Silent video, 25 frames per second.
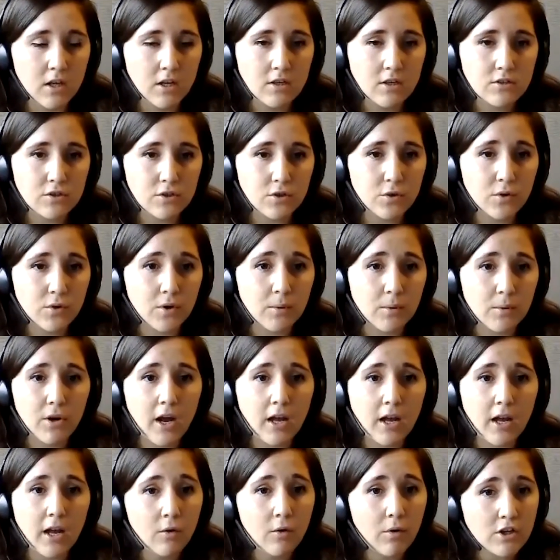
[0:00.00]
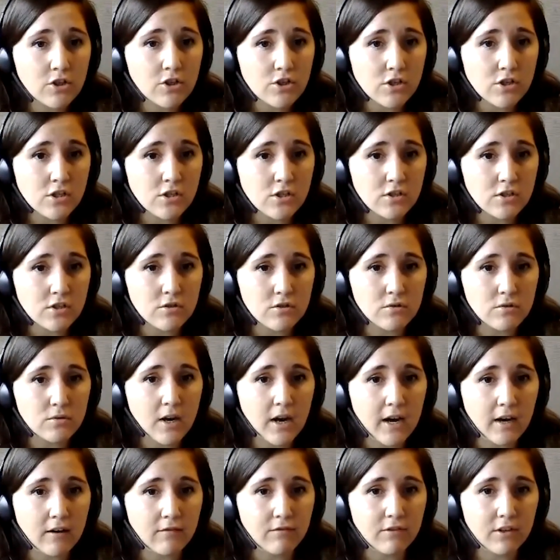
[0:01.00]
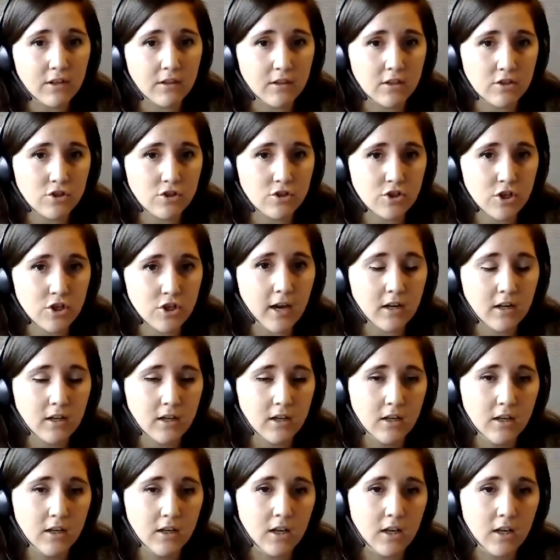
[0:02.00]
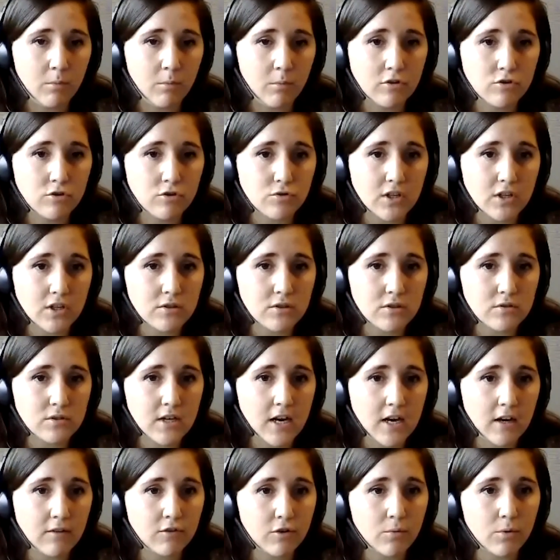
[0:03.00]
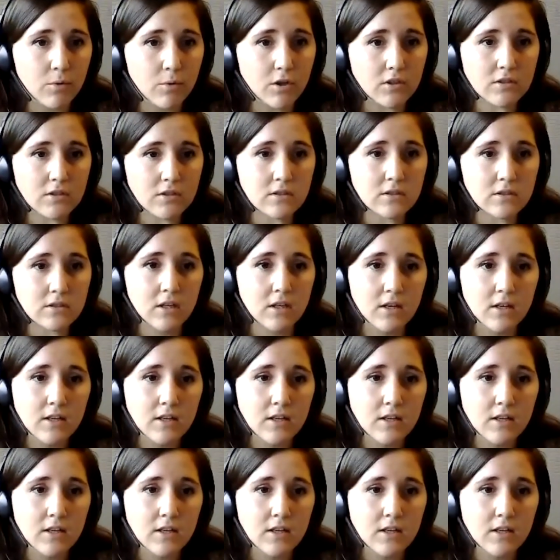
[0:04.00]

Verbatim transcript: So you can put any questions you do have in the chat, and we'll address those afterwards.